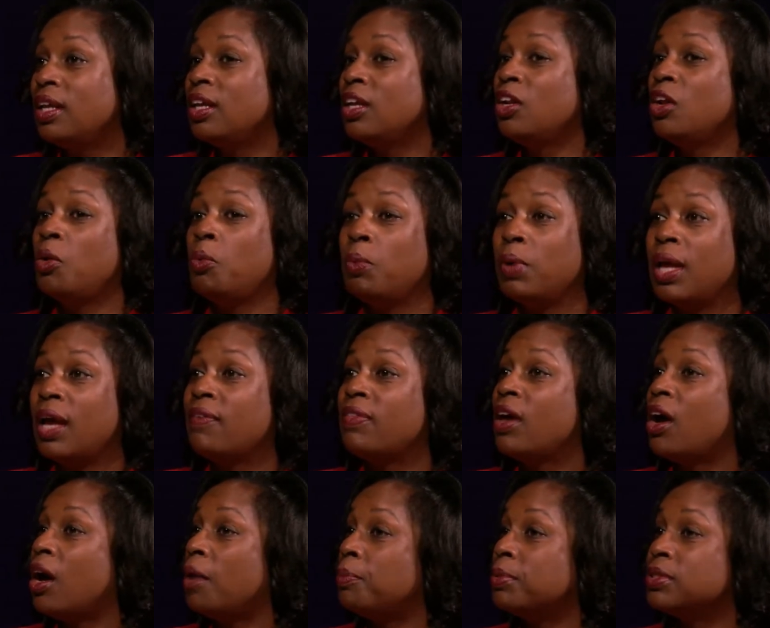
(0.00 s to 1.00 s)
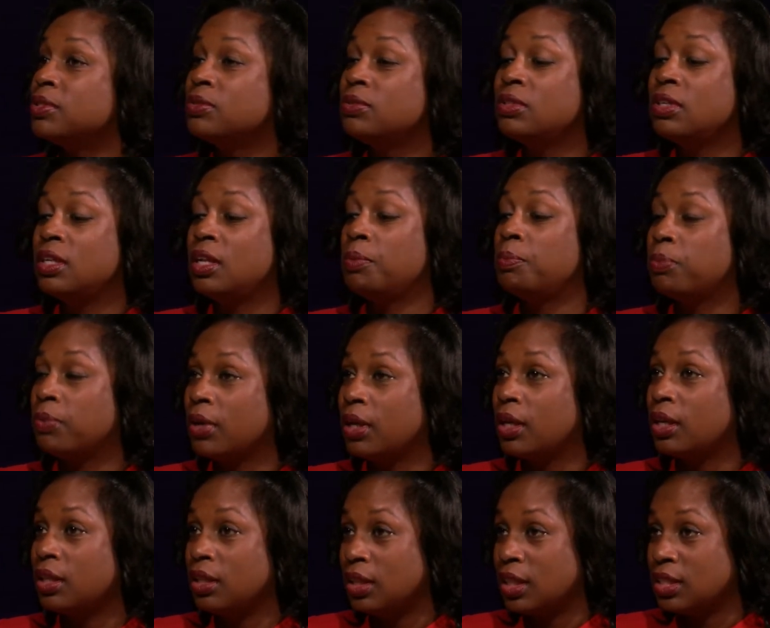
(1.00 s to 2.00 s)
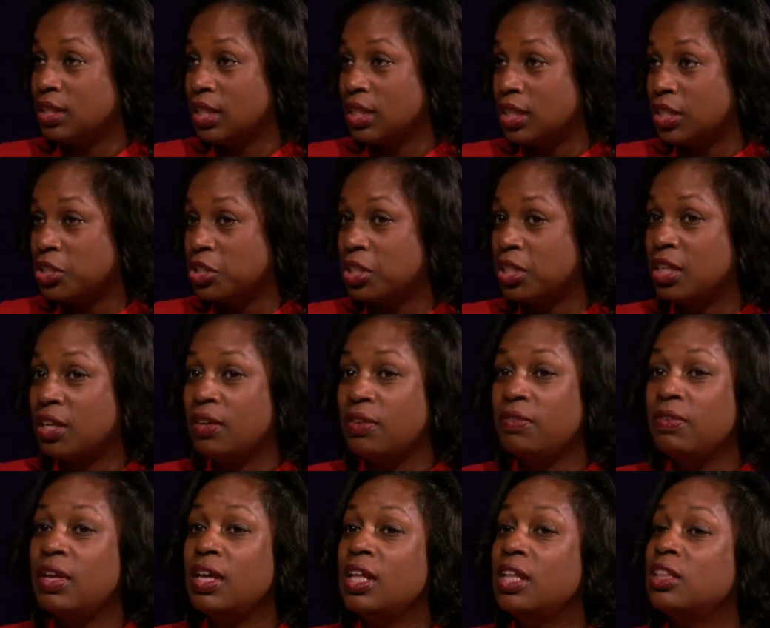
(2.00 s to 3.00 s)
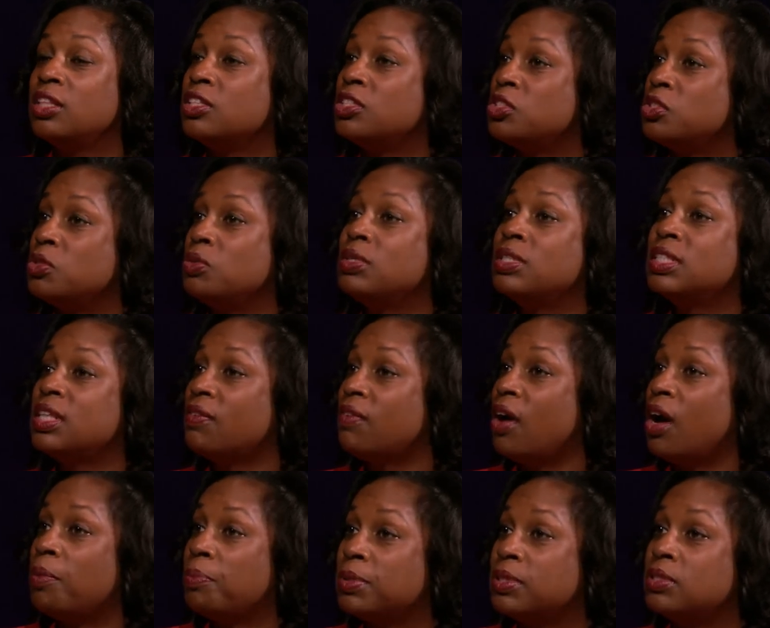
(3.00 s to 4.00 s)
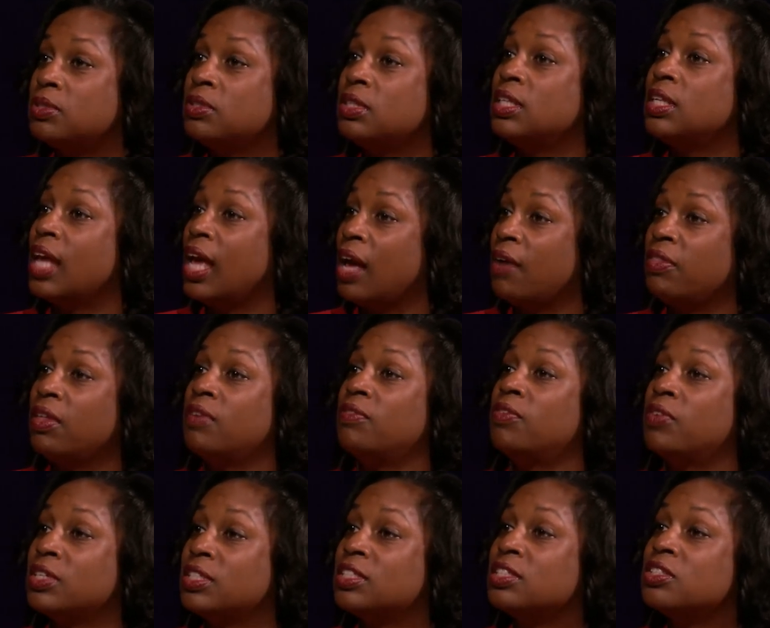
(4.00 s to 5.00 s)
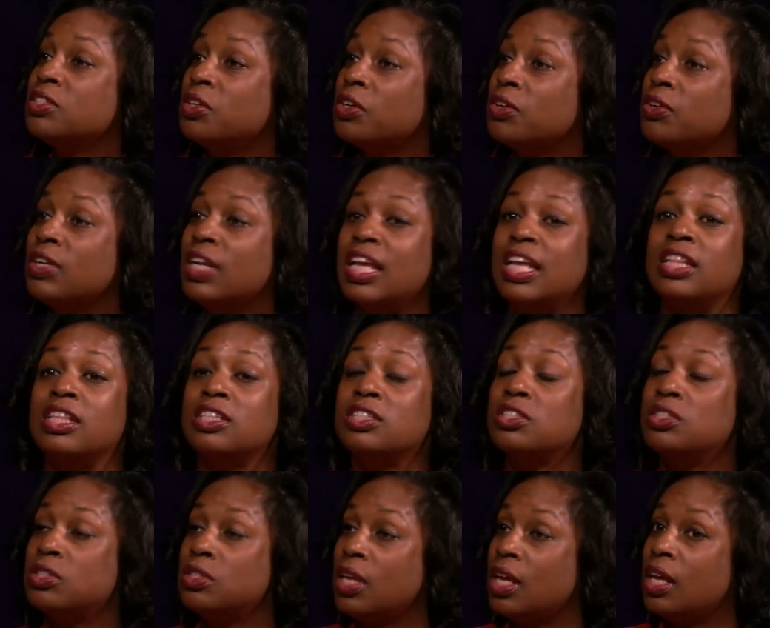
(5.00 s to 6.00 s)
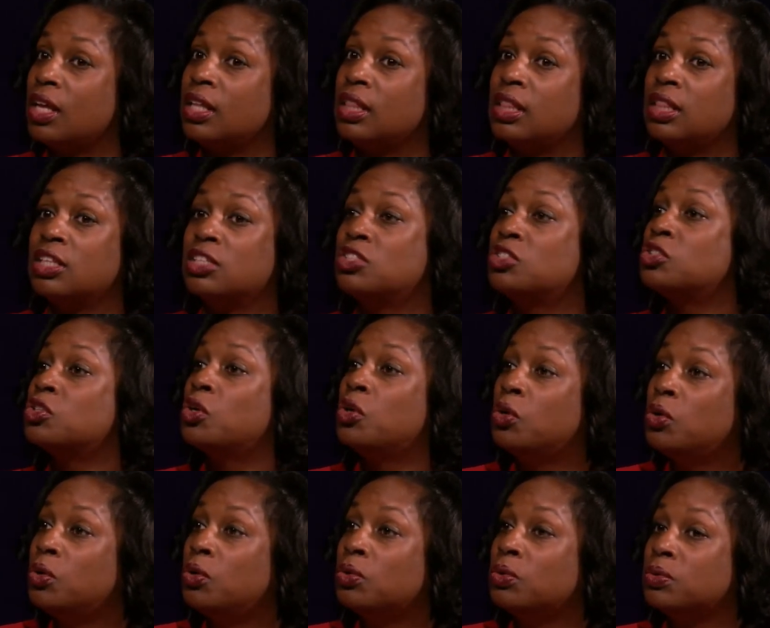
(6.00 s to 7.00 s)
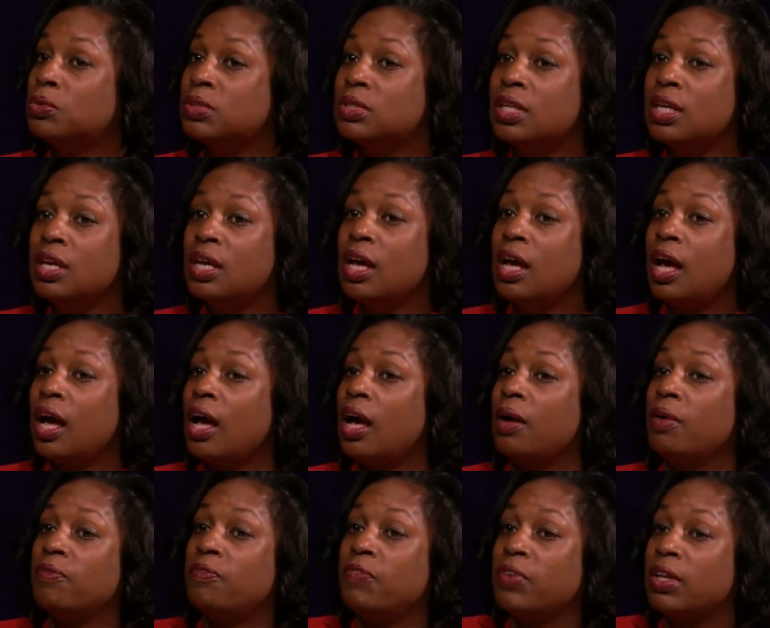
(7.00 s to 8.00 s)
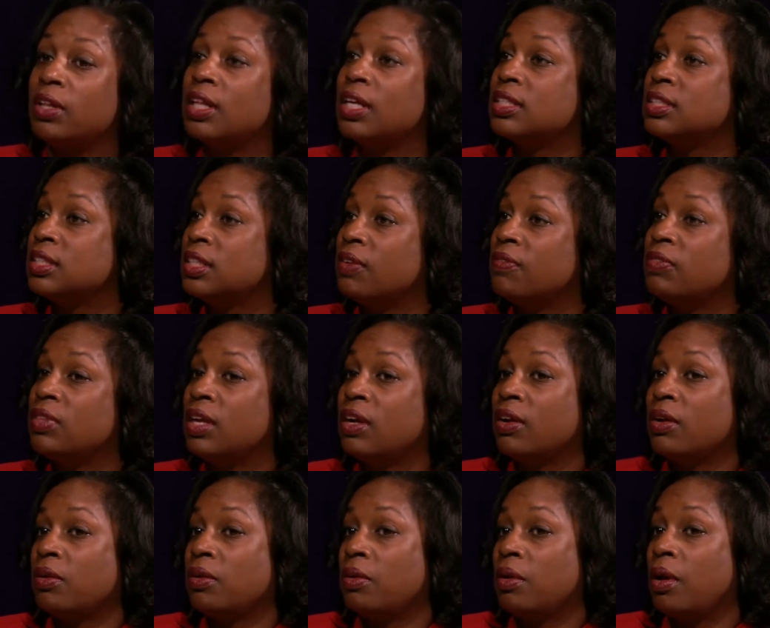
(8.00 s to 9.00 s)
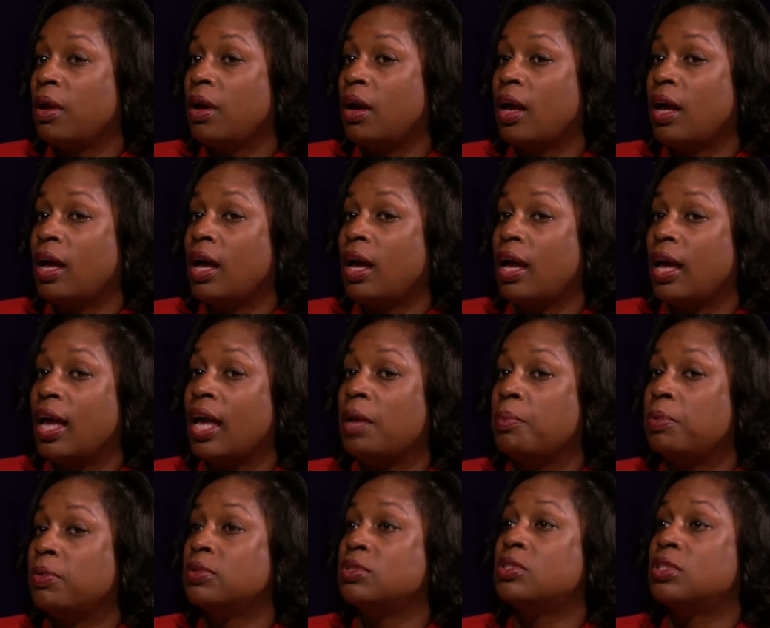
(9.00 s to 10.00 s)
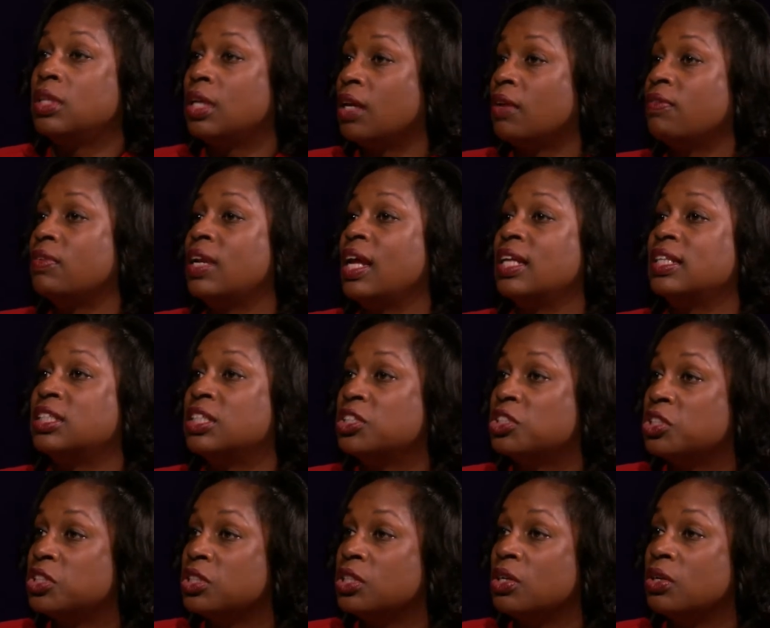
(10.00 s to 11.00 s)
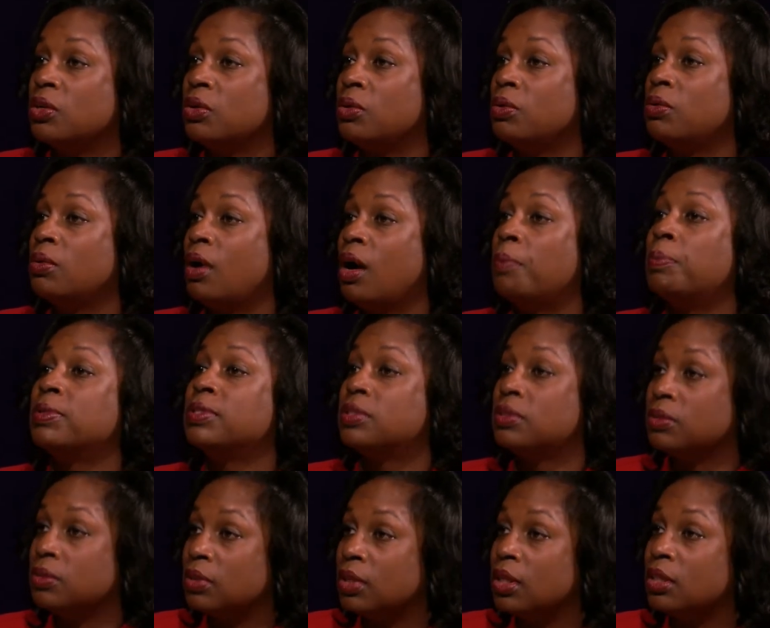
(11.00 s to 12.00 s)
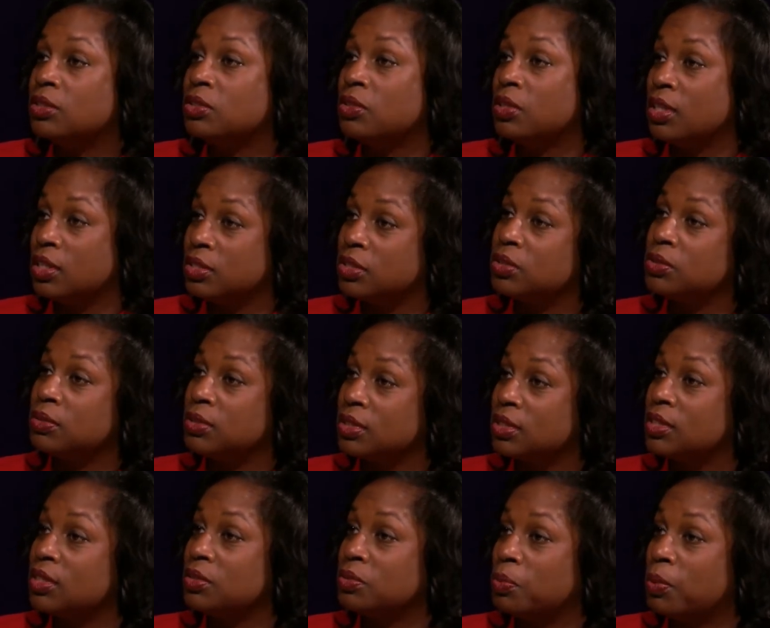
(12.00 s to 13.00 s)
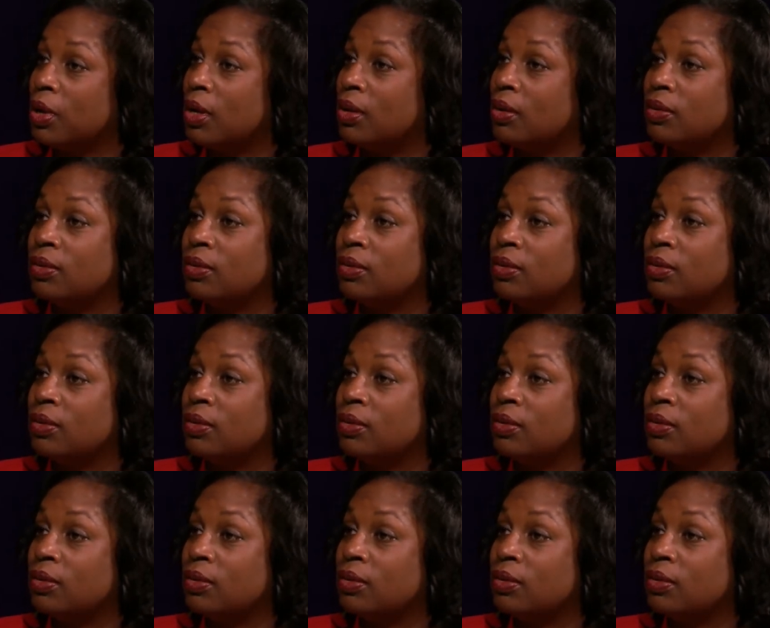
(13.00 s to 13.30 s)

You know, we have that opportunity to bring this initiative. The students have an opportunity to have their voices heard, and the and the schools um, feel as if they're able to give an additional opportunity to their students as well.